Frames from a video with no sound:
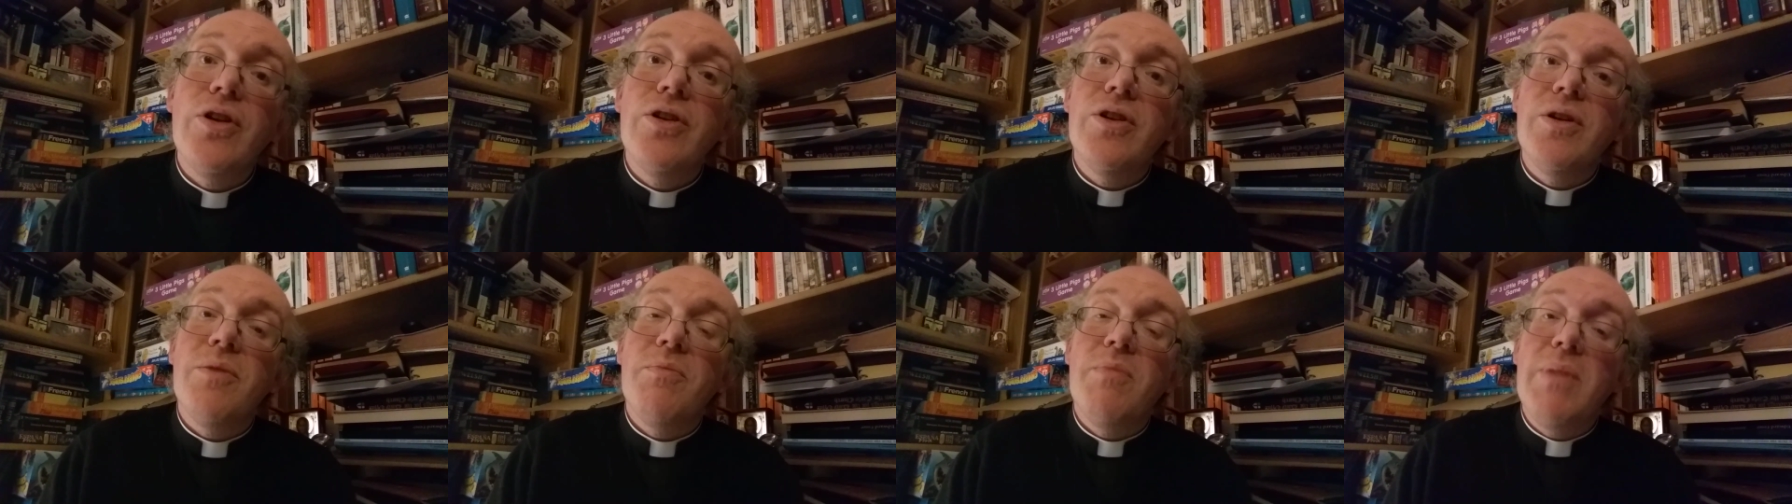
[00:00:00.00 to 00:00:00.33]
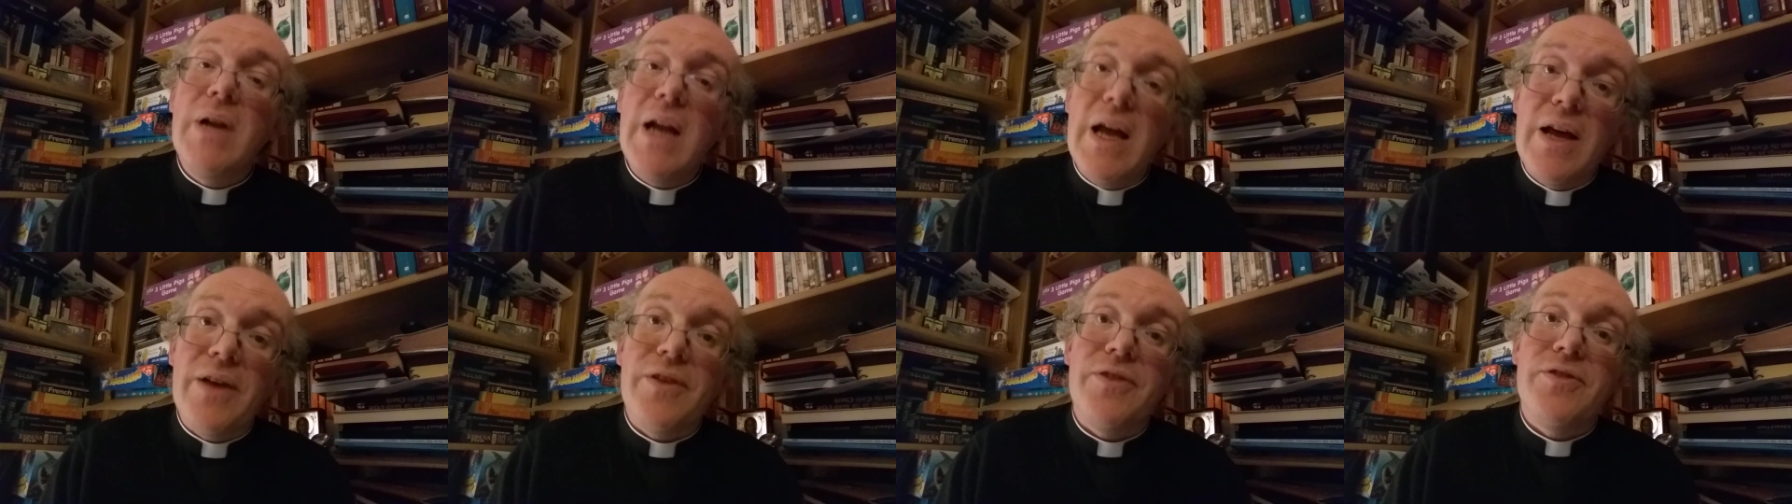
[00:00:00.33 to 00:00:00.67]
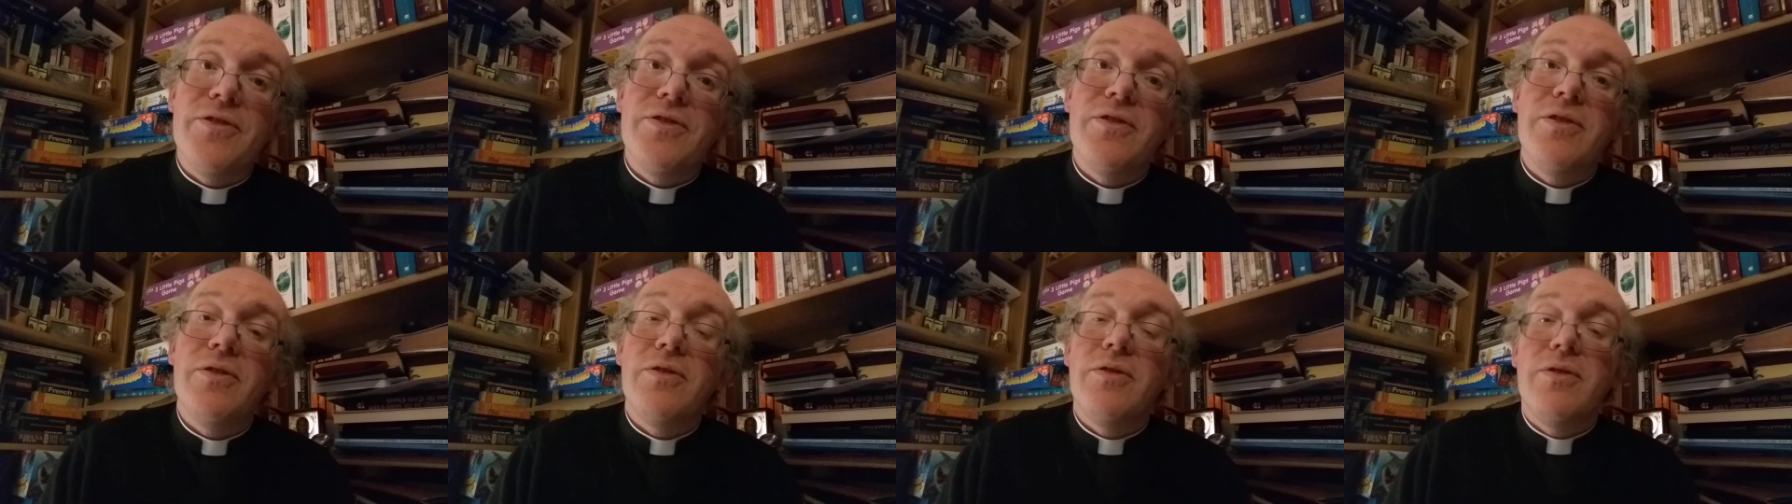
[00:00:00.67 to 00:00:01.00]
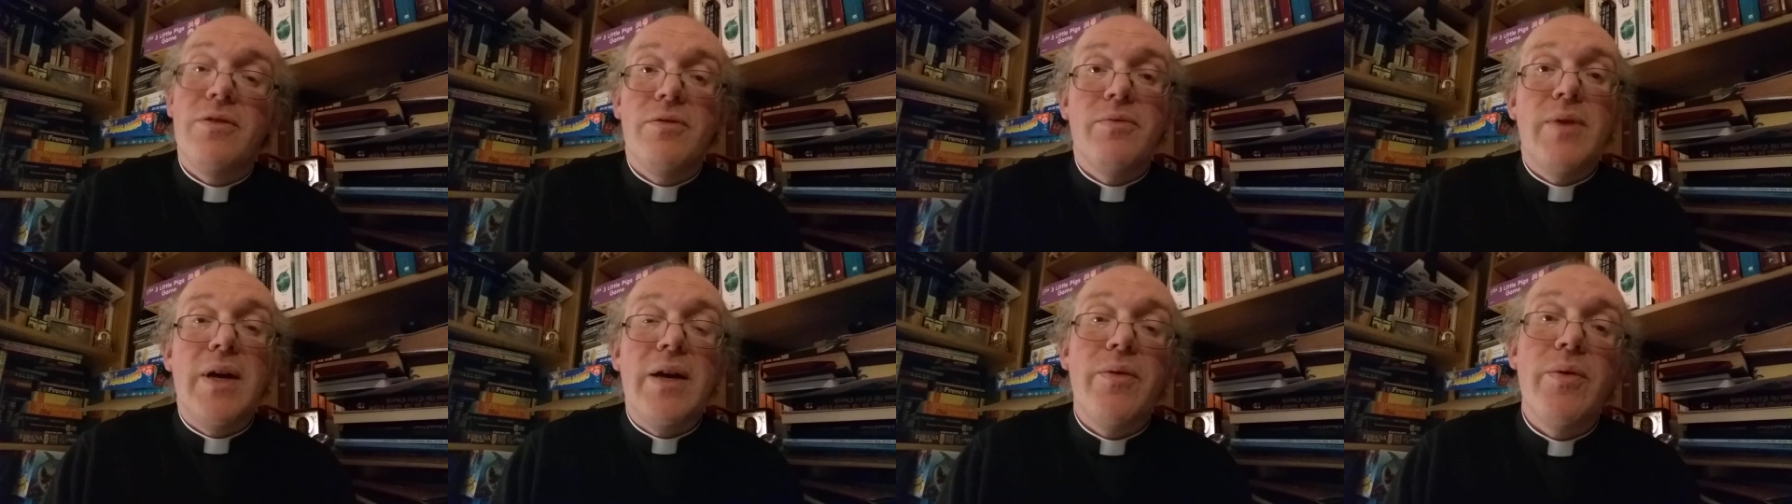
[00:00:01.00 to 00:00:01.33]
to bless
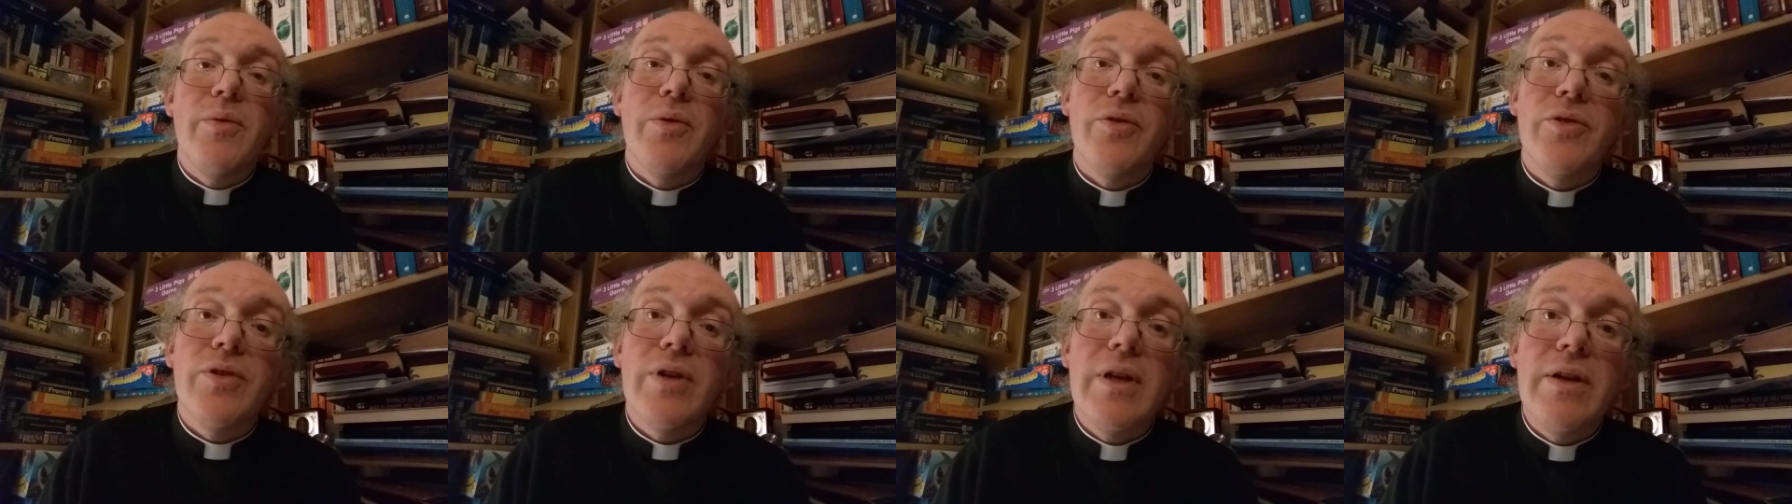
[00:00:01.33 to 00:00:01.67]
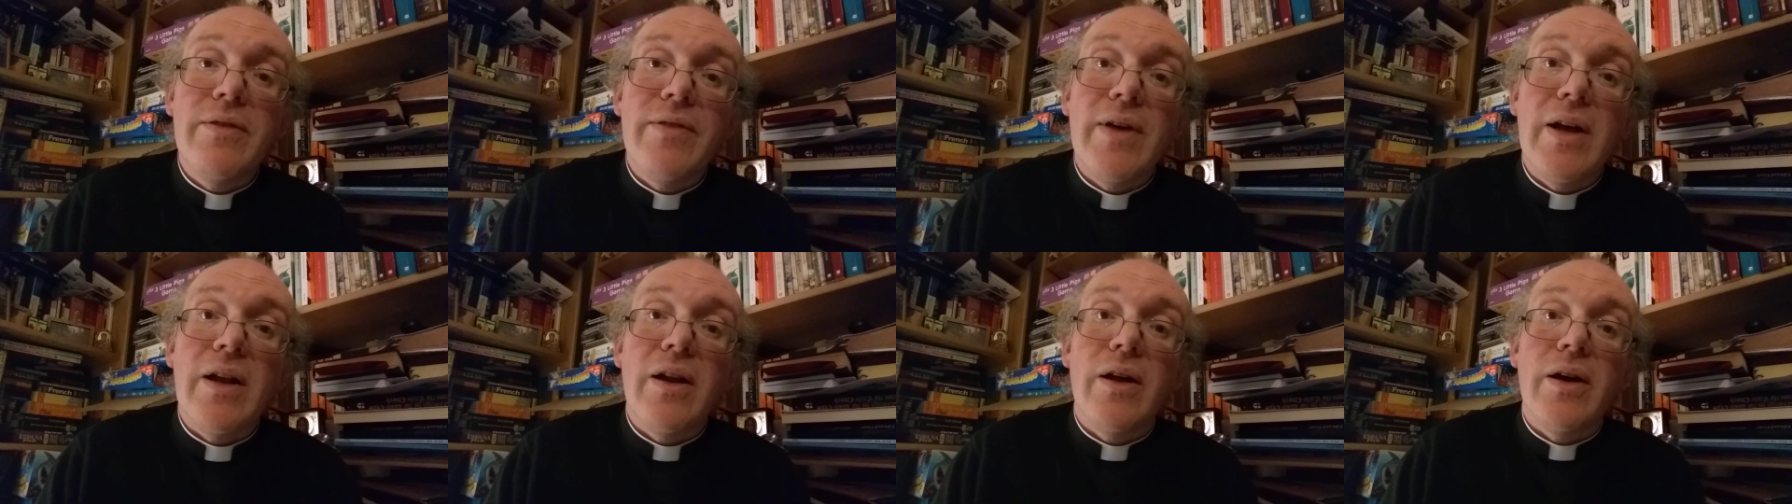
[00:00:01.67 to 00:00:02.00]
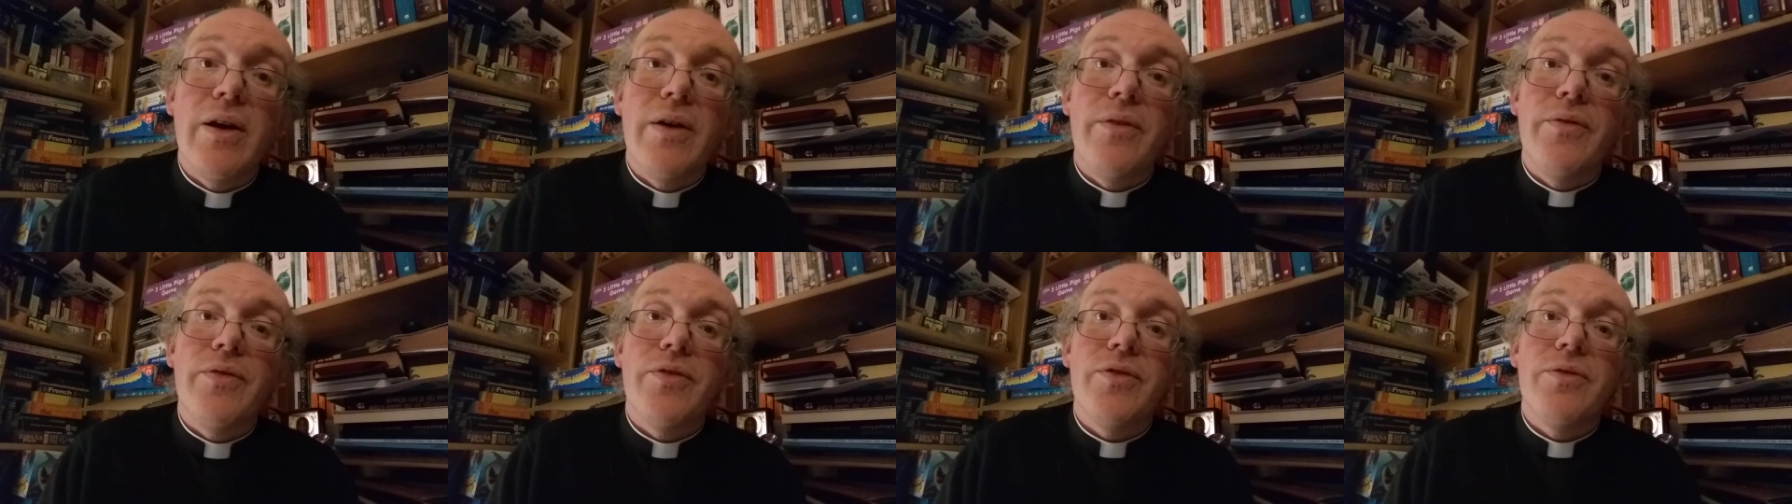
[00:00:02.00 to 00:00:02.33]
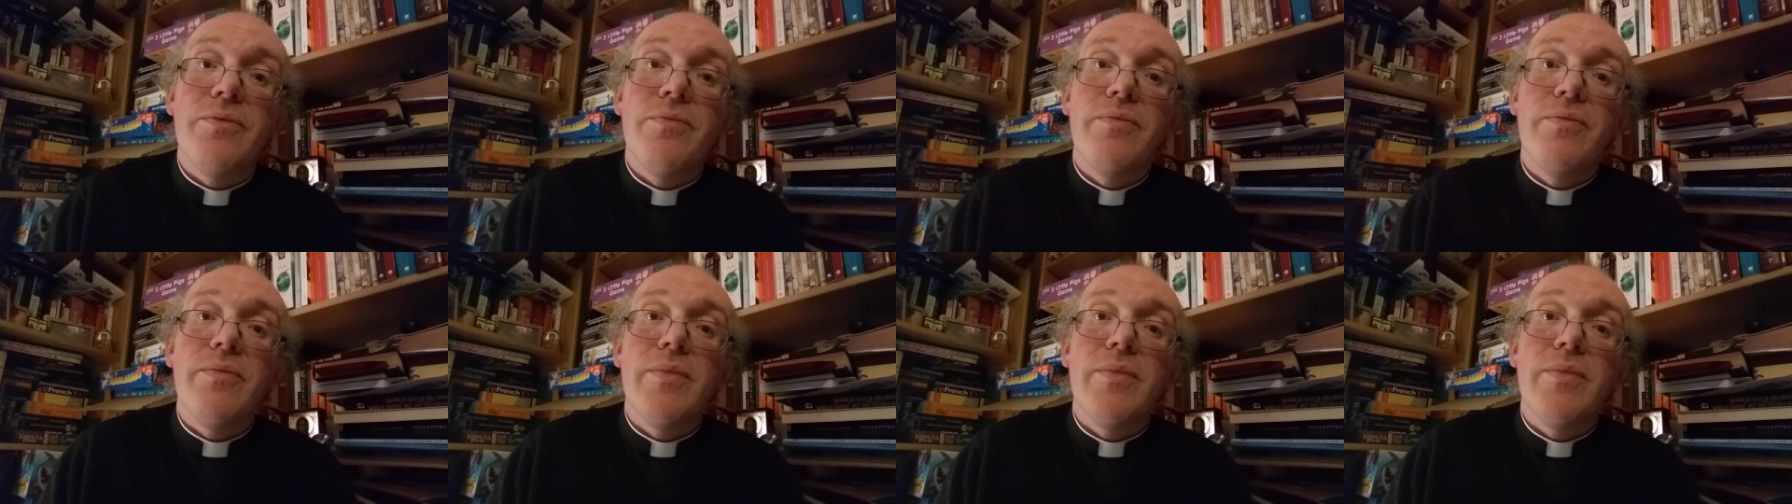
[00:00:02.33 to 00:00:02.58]
the way we want to live our lives.